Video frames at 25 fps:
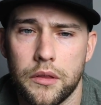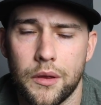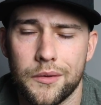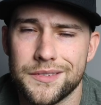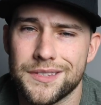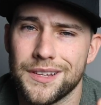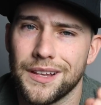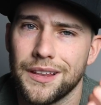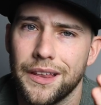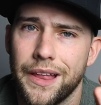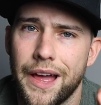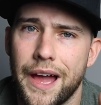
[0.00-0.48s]
That
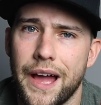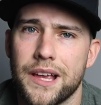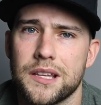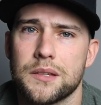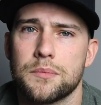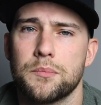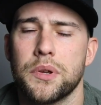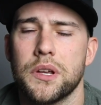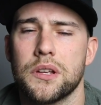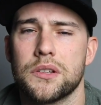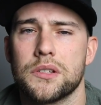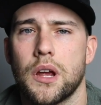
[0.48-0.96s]
was the
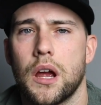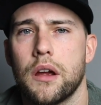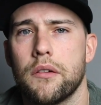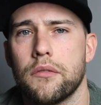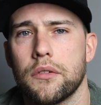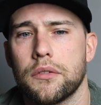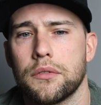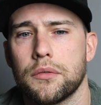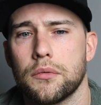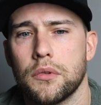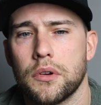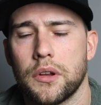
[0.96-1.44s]
last pitch I
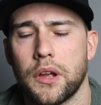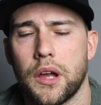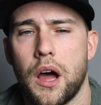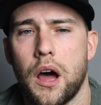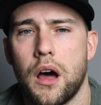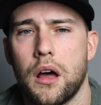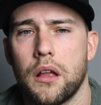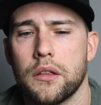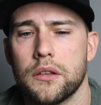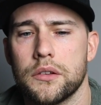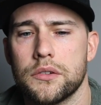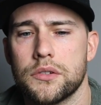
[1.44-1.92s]
ever threw in
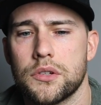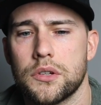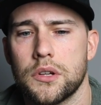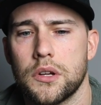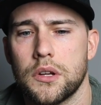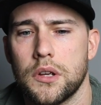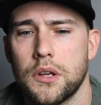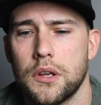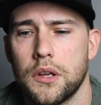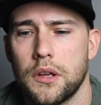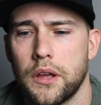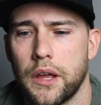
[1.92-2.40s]
college.
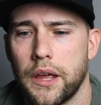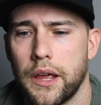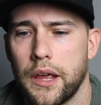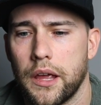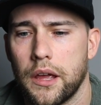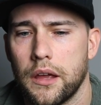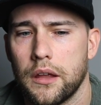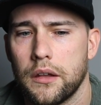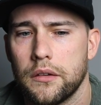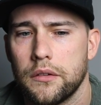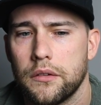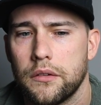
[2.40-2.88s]

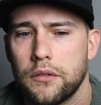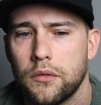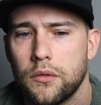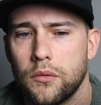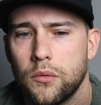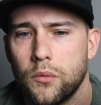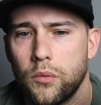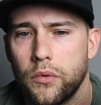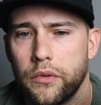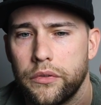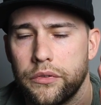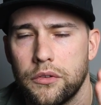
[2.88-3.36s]
And
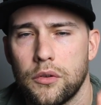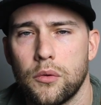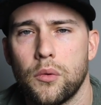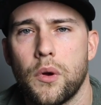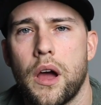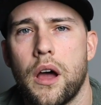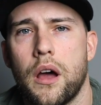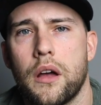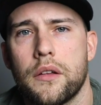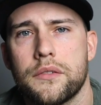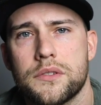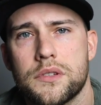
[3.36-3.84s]
with
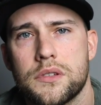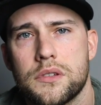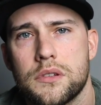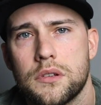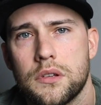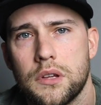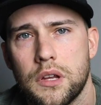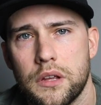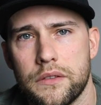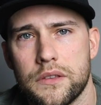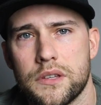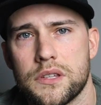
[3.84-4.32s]
two
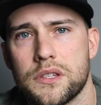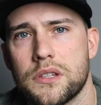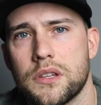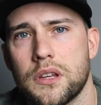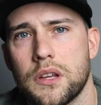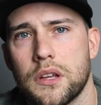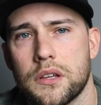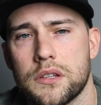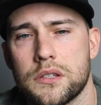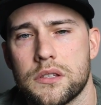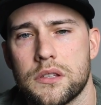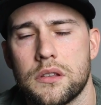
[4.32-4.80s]
outs in the
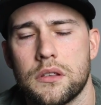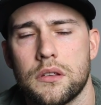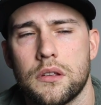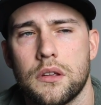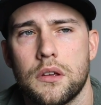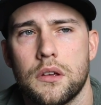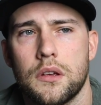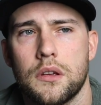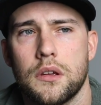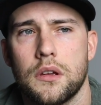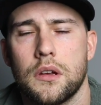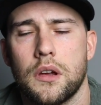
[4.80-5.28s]
sixth,
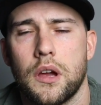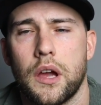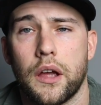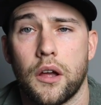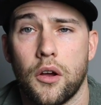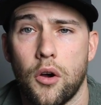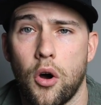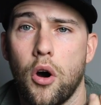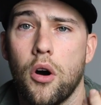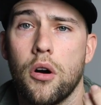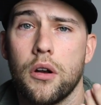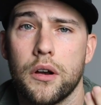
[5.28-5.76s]

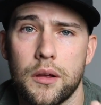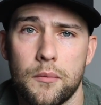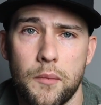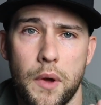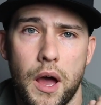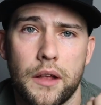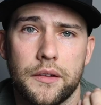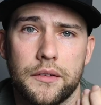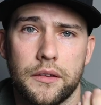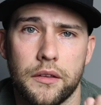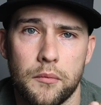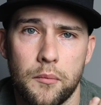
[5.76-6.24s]
I called
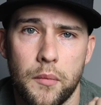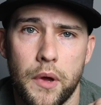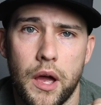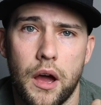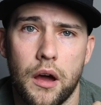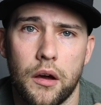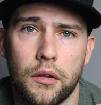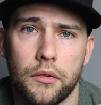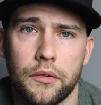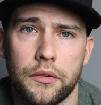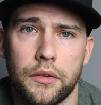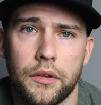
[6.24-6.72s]
him out to the
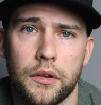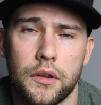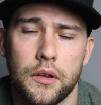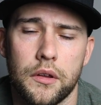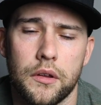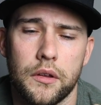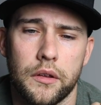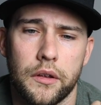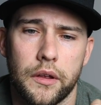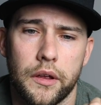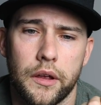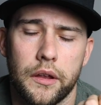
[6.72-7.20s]
mound,
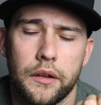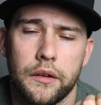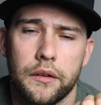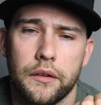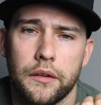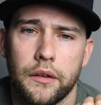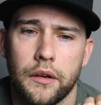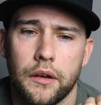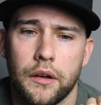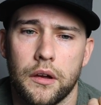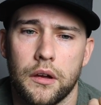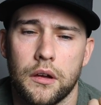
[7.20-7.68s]

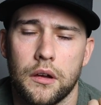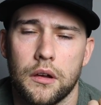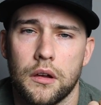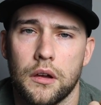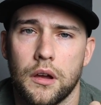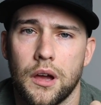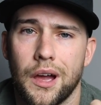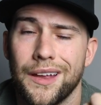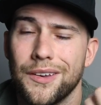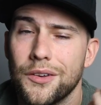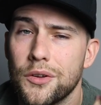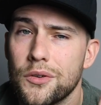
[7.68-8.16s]
and
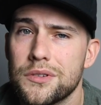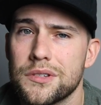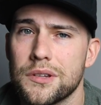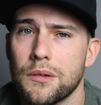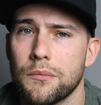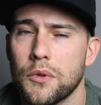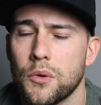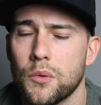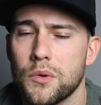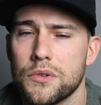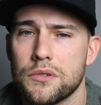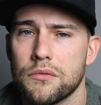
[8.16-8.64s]
I knew
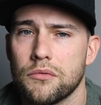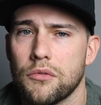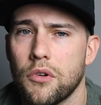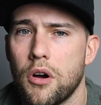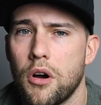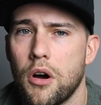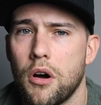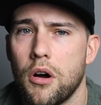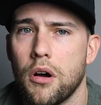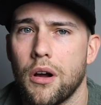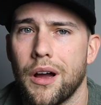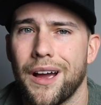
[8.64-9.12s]
something was
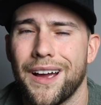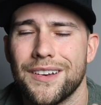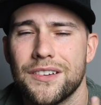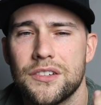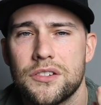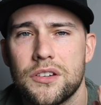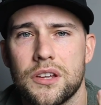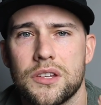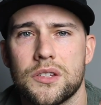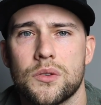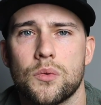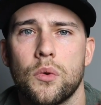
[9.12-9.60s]
wrong. I
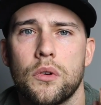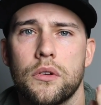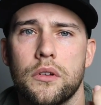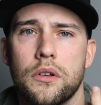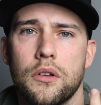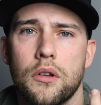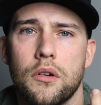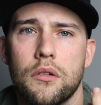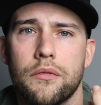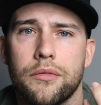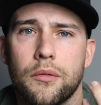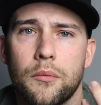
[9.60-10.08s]
just
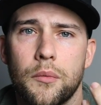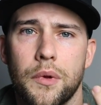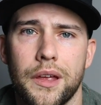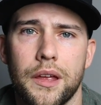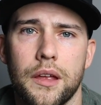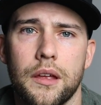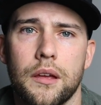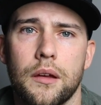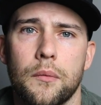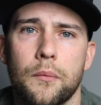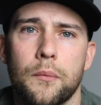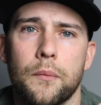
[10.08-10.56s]
wanted to know from
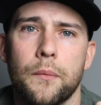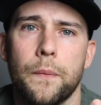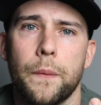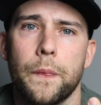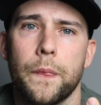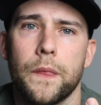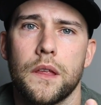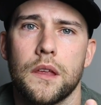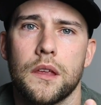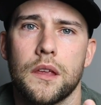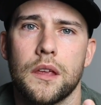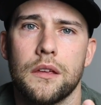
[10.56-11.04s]
him
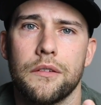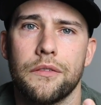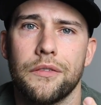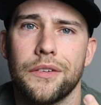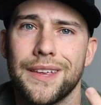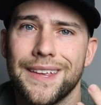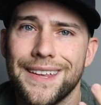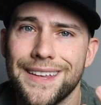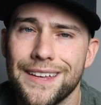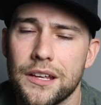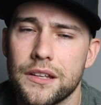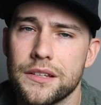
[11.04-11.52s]
if
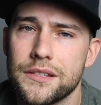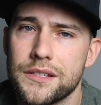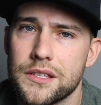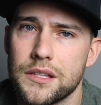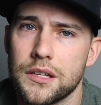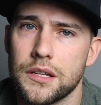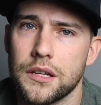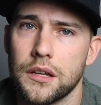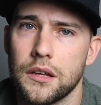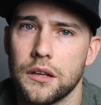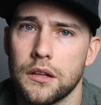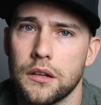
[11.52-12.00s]
he could
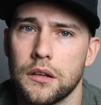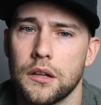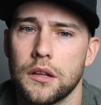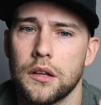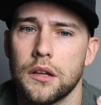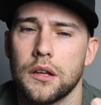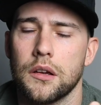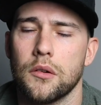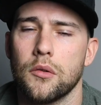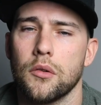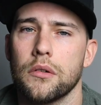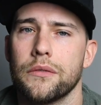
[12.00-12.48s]
see it,
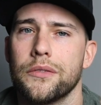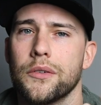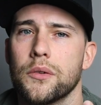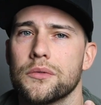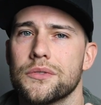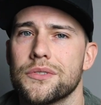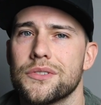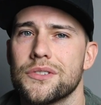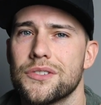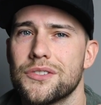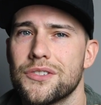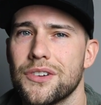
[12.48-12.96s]
or if
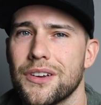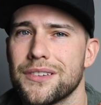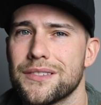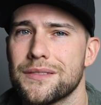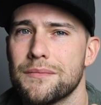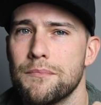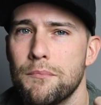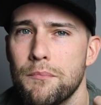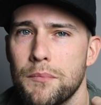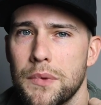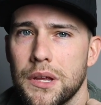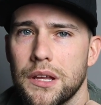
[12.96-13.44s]
it was
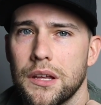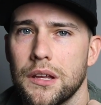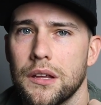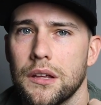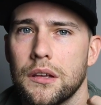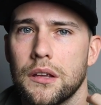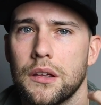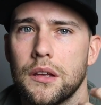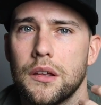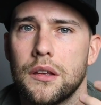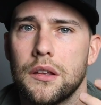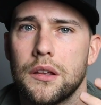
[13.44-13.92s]
just
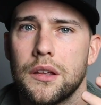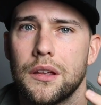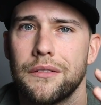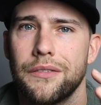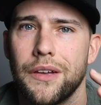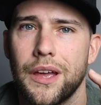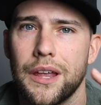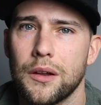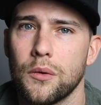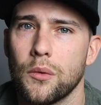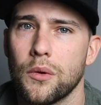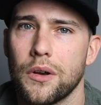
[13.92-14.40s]
me,
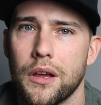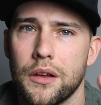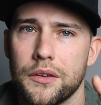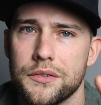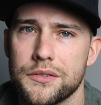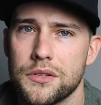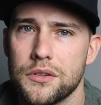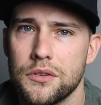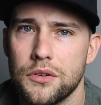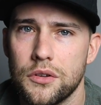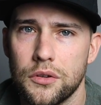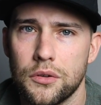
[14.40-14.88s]
if anyone
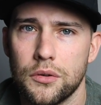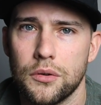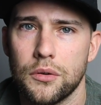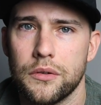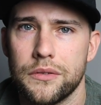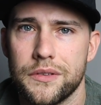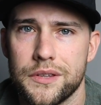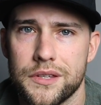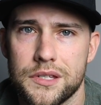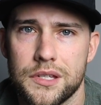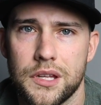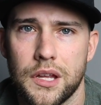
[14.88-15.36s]
else
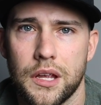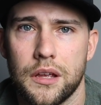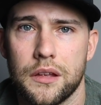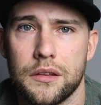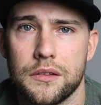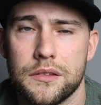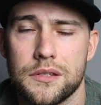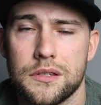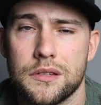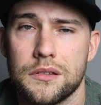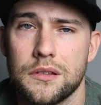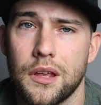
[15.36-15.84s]
knew in the
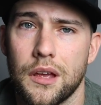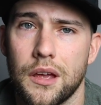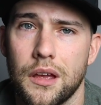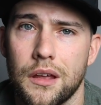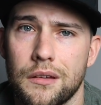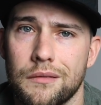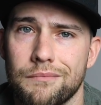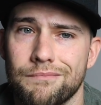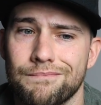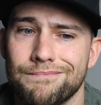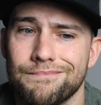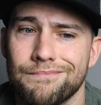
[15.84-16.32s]
stands
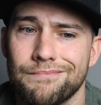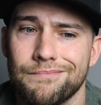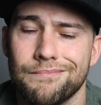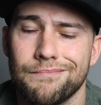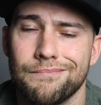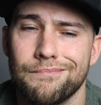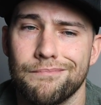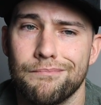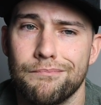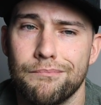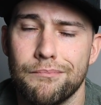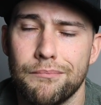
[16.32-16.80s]
that
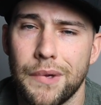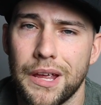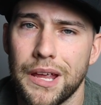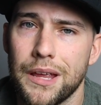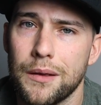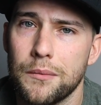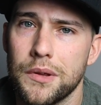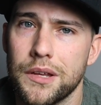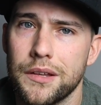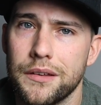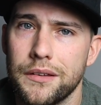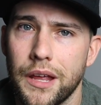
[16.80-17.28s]

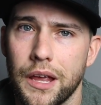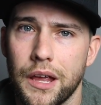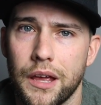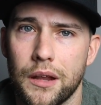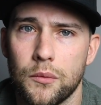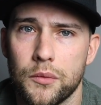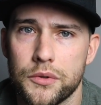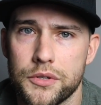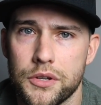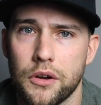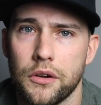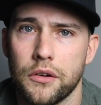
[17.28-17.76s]
maybe
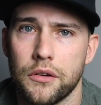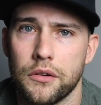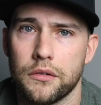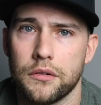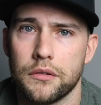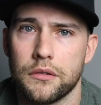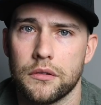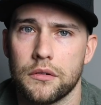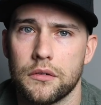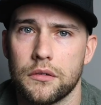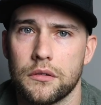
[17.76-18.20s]
Dan was hurt.